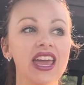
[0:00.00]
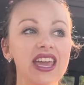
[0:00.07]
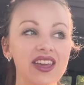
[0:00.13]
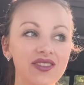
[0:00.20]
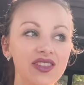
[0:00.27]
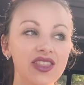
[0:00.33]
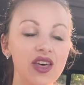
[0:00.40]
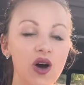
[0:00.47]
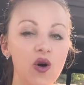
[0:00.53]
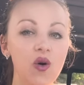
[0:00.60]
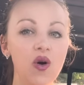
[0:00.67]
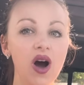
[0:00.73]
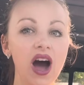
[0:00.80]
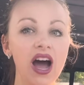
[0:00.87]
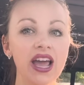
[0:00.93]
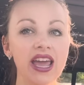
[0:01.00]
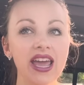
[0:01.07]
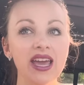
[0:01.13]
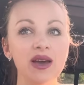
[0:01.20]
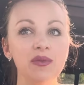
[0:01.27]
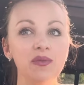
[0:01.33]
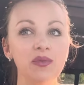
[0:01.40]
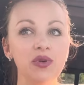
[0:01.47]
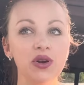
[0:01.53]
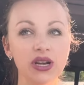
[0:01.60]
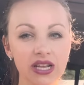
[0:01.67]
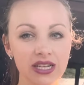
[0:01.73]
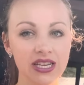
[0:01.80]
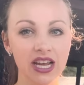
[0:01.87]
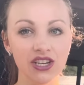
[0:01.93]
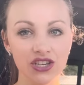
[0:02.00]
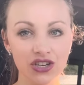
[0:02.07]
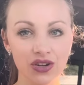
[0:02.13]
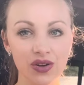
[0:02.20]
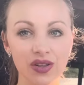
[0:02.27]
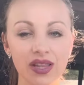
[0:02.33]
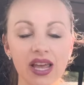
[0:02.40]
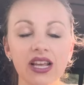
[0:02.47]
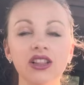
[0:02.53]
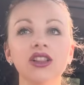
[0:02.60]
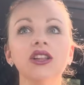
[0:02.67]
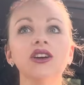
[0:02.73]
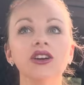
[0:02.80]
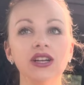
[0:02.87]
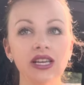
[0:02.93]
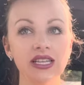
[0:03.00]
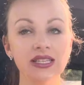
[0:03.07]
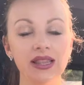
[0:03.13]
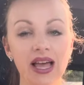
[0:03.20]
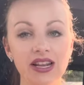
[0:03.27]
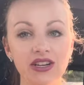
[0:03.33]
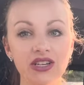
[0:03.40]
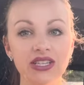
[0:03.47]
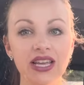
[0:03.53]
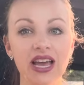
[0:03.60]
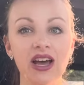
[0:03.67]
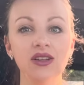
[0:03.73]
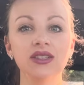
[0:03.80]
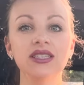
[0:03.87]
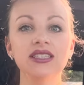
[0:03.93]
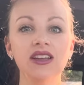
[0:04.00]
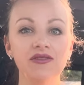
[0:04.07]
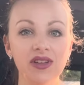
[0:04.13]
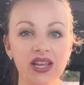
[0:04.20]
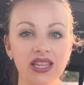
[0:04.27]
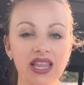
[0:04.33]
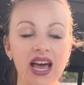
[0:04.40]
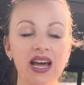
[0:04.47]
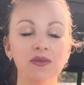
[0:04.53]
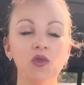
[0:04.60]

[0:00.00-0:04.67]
even though I am pretty intentional in like learning letter sounds, stuff like that.